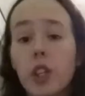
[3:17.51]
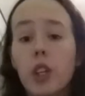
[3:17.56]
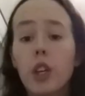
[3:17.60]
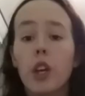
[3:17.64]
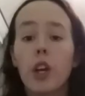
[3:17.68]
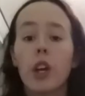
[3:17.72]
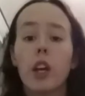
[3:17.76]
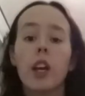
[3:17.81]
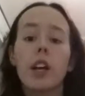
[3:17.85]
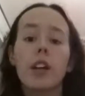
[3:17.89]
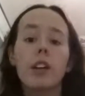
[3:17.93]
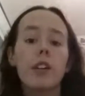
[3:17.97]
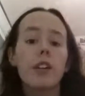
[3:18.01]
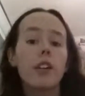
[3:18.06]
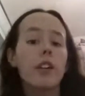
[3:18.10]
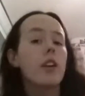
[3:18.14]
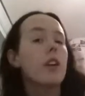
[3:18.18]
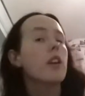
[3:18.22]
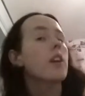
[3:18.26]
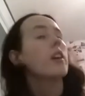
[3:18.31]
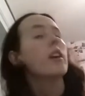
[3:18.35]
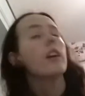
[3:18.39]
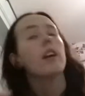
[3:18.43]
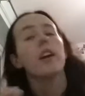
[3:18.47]
Studio London.
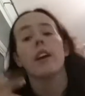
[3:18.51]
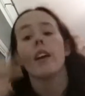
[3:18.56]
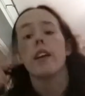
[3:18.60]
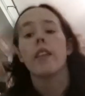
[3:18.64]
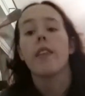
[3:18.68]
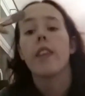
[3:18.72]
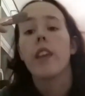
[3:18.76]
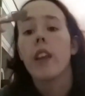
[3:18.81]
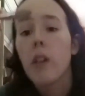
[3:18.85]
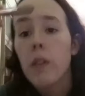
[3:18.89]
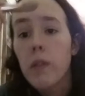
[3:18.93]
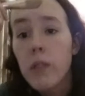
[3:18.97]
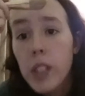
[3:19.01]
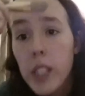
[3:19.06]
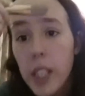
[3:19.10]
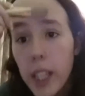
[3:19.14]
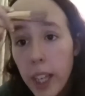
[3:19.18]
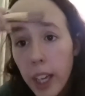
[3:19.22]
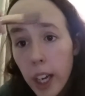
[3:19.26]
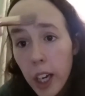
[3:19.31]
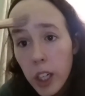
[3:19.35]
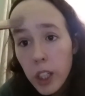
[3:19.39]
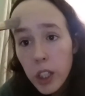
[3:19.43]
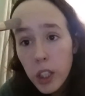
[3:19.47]
And then
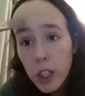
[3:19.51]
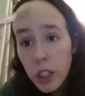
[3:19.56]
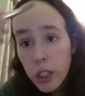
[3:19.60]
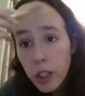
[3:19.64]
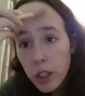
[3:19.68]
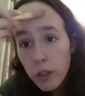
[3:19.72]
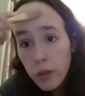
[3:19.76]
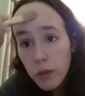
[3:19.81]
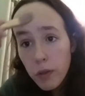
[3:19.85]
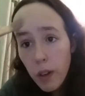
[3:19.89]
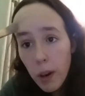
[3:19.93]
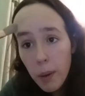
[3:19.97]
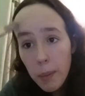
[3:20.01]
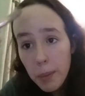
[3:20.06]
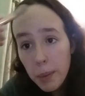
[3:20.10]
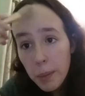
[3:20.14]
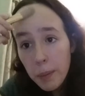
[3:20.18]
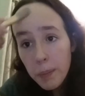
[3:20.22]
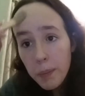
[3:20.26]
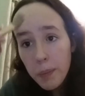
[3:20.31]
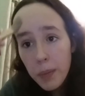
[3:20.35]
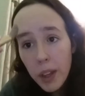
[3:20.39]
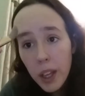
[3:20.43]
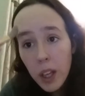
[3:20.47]
obviously I just rub
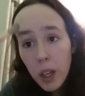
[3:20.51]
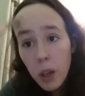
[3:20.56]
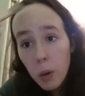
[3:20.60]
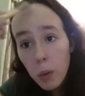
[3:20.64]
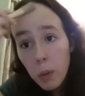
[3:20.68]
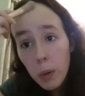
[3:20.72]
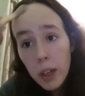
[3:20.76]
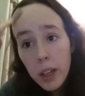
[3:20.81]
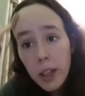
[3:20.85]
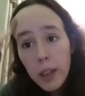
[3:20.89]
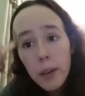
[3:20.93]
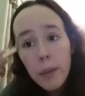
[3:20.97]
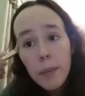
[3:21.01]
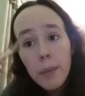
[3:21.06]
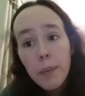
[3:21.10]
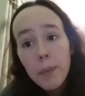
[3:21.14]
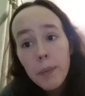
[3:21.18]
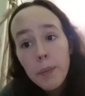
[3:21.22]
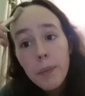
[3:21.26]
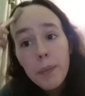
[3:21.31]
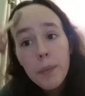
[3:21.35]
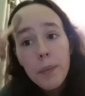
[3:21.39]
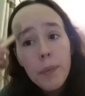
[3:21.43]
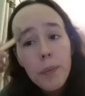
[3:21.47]
it all in.
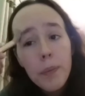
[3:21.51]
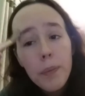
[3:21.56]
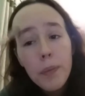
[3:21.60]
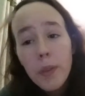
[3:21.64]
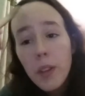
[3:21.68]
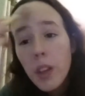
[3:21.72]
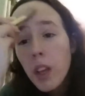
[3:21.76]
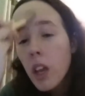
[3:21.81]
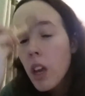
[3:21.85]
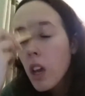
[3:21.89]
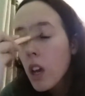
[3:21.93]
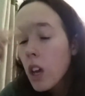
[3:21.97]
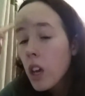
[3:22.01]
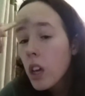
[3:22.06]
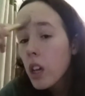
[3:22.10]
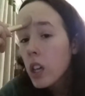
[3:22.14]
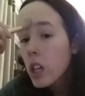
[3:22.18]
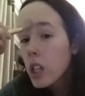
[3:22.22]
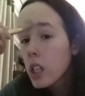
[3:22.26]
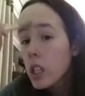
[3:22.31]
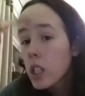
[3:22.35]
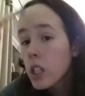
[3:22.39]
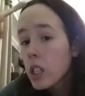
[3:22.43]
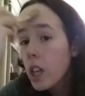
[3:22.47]

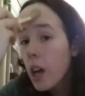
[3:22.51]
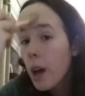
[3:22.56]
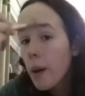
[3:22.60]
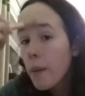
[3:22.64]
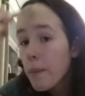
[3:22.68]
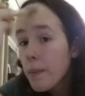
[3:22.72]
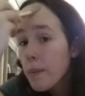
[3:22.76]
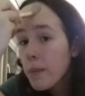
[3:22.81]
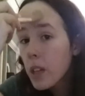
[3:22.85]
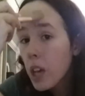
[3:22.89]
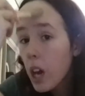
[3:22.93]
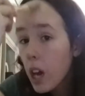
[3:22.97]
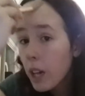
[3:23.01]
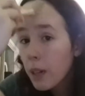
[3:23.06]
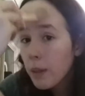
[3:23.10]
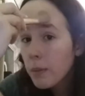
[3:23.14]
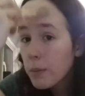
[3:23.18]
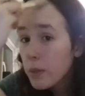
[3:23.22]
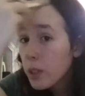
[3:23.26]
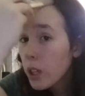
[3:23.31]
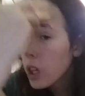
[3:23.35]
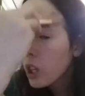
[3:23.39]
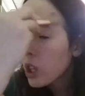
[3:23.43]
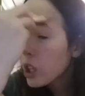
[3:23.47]

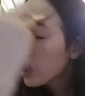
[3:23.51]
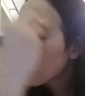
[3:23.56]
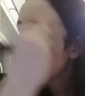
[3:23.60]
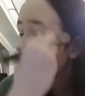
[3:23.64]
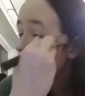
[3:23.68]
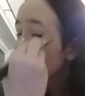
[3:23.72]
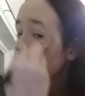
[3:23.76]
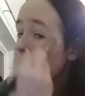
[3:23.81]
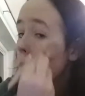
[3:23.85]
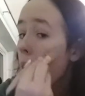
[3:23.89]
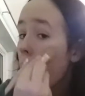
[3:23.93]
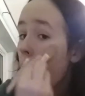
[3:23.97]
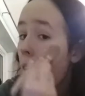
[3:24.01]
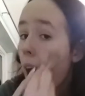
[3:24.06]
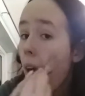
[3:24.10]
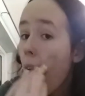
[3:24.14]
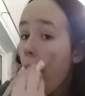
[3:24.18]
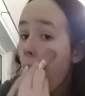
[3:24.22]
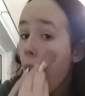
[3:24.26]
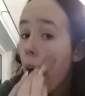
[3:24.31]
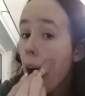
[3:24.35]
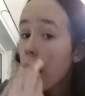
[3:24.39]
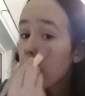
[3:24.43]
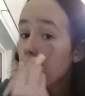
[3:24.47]
Sometimes I use my
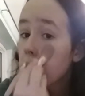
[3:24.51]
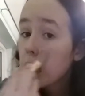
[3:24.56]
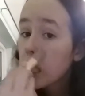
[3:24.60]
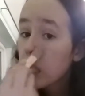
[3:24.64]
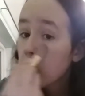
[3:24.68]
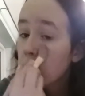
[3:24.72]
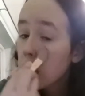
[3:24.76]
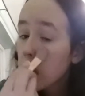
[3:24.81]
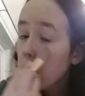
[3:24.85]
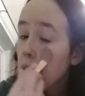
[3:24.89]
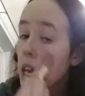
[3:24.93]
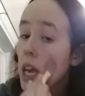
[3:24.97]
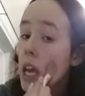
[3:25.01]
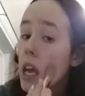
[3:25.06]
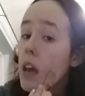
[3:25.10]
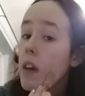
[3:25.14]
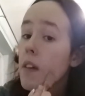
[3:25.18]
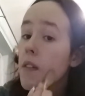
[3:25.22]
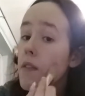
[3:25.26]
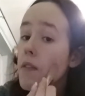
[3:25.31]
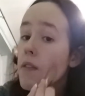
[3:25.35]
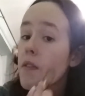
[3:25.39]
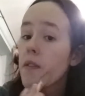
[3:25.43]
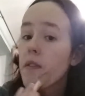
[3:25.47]
hands
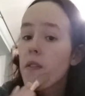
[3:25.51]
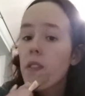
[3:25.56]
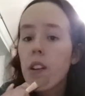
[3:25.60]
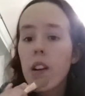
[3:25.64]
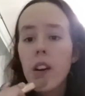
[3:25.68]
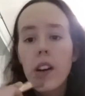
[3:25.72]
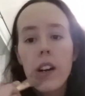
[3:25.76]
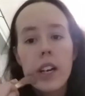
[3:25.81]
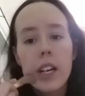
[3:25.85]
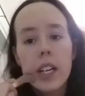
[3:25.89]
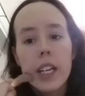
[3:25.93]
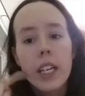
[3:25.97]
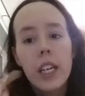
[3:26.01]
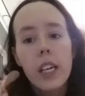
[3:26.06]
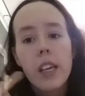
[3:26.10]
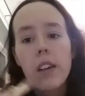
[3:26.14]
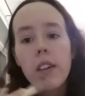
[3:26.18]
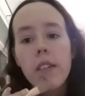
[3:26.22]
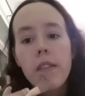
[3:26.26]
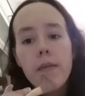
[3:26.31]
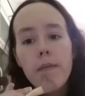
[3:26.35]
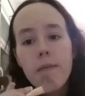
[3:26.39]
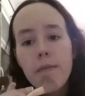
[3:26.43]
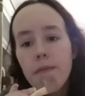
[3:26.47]
if
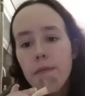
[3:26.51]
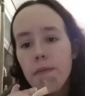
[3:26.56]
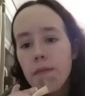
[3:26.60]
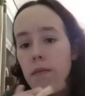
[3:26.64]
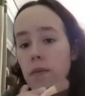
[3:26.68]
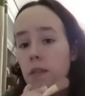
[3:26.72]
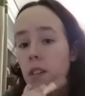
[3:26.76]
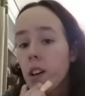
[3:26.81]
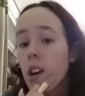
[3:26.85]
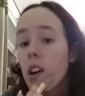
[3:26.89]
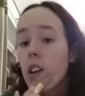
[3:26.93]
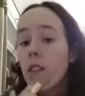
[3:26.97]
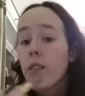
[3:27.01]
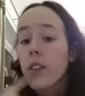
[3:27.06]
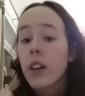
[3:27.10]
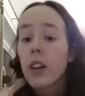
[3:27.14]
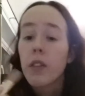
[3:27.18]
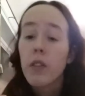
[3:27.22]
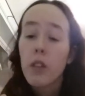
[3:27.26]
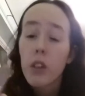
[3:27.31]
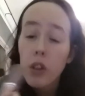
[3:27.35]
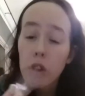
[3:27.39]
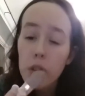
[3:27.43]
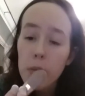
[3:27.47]
I either
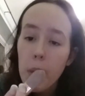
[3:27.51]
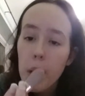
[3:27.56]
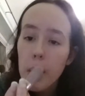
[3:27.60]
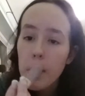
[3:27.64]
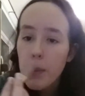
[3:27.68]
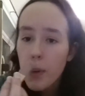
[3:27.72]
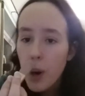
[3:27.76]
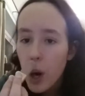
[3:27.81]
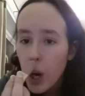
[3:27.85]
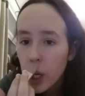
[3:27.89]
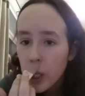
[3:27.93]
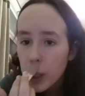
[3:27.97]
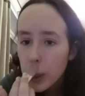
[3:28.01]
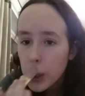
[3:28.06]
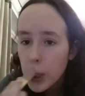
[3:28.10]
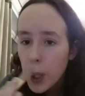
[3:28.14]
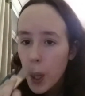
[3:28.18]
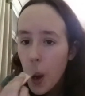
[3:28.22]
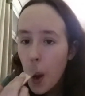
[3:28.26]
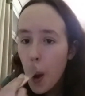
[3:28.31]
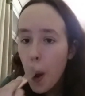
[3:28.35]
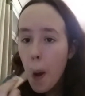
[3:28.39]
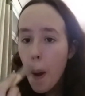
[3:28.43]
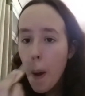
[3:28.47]
I've lost my brush
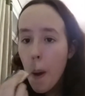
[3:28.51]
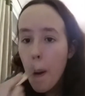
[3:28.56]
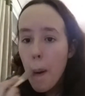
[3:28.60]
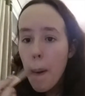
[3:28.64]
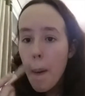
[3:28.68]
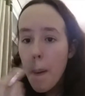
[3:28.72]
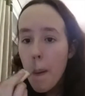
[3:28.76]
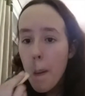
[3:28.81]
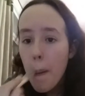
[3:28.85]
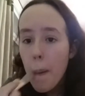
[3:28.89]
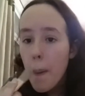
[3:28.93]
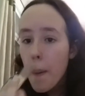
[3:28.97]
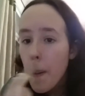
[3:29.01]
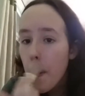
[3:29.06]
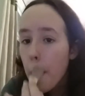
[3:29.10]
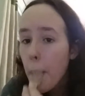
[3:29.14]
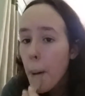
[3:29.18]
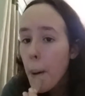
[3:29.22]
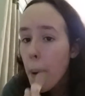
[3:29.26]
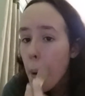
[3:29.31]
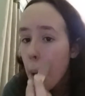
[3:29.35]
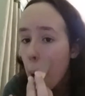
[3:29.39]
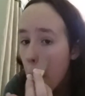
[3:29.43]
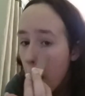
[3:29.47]

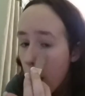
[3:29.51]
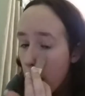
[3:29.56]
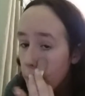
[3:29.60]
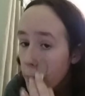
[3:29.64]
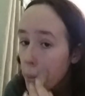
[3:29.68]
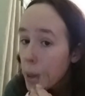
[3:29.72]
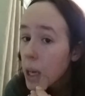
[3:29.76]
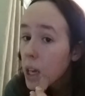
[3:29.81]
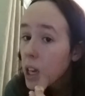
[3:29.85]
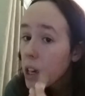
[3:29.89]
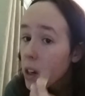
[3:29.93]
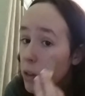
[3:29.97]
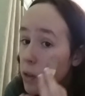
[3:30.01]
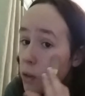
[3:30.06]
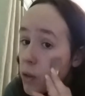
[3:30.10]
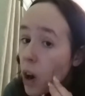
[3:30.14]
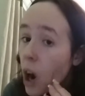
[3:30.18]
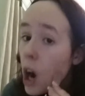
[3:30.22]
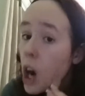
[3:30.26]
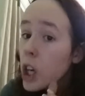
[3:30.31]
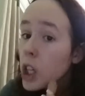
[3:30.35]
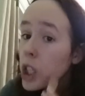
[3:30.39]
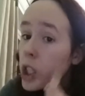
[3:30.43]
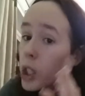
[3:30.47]
or I'm in a
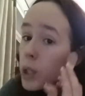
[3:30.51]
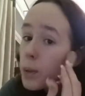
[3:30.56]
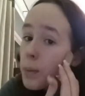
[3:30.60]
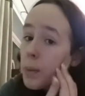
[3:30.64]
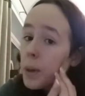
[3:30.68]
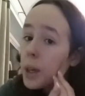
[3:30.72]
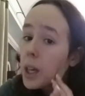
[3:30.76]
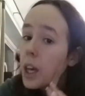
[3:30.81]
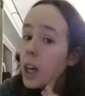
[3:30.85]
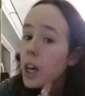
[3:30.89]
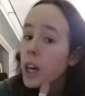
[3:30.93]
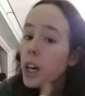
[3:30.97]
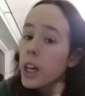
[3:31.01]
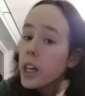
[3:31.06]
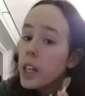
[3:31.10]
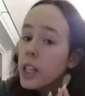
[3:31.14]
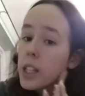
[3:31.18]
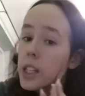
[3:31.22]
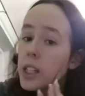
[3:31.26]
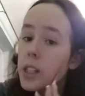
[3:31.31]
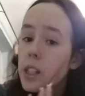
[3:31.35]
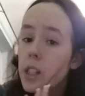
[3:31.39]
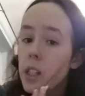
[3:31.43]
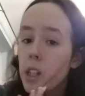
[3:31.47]
rush,
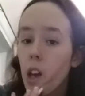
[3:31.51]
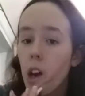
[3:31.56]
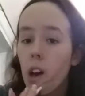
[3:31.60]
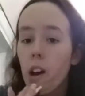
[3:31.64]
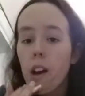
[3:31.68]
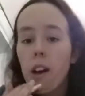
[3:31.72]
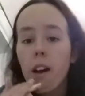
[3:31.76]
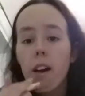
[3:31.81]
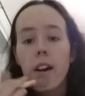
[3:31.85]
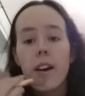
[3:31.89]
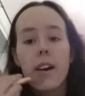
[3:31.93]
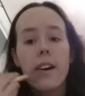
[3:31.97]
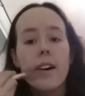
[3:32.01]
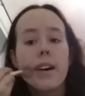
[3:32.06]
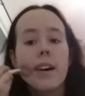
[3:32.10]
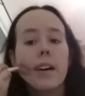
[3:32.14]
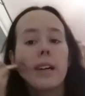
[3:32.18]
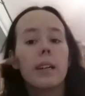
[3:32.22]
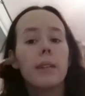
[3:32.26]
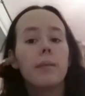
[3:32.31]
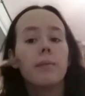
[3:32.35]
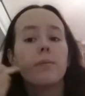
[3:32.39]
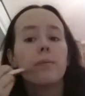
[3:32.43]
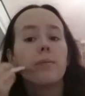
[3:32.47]
because
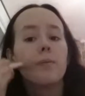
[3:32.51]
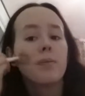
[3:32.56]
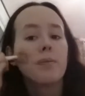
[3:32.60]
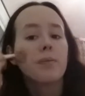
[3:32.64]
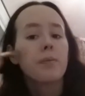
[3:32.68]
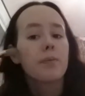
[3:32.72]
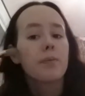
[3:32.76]
I